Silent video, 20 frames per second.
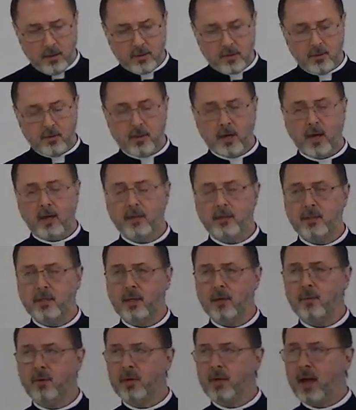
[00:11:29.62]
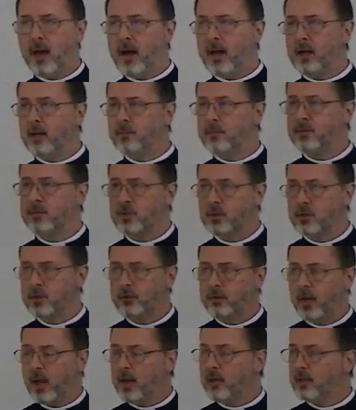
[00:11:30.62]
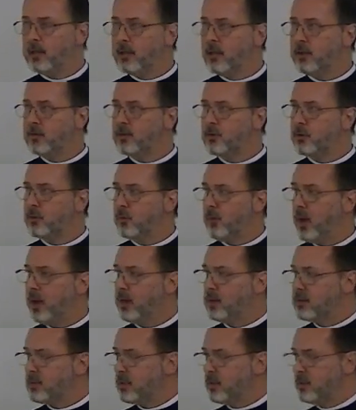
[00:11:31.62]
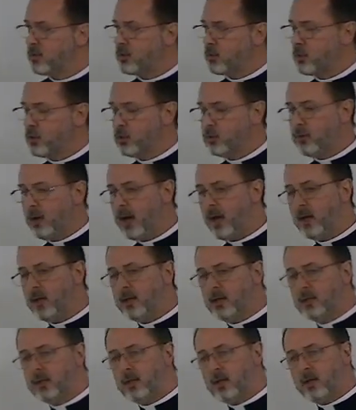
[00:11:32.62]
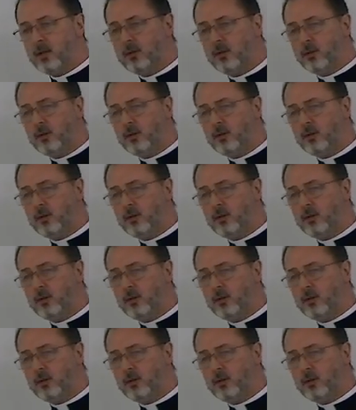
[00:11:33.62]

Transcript: So the idea when Adam is created in grace, he is created in